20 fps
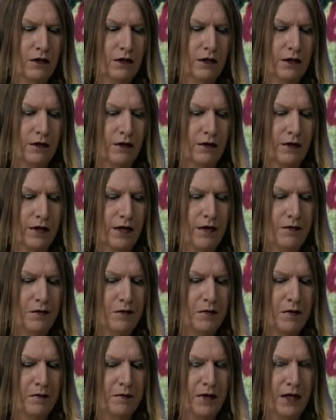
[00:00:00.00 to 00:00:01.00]
you know, the
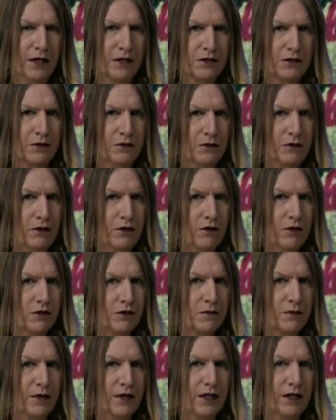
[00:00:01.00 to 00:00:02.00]
government makes the rules,
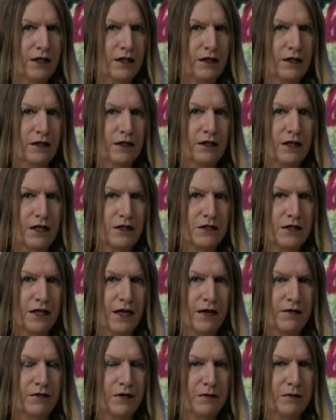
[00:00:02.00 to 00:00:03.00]
but it doesn't
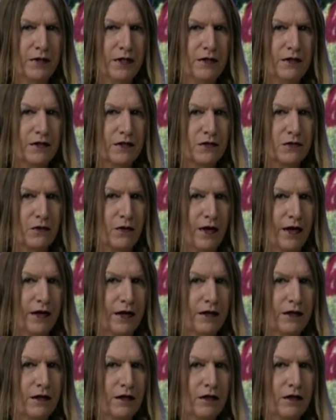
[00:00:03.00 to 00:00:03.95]
have to be this way.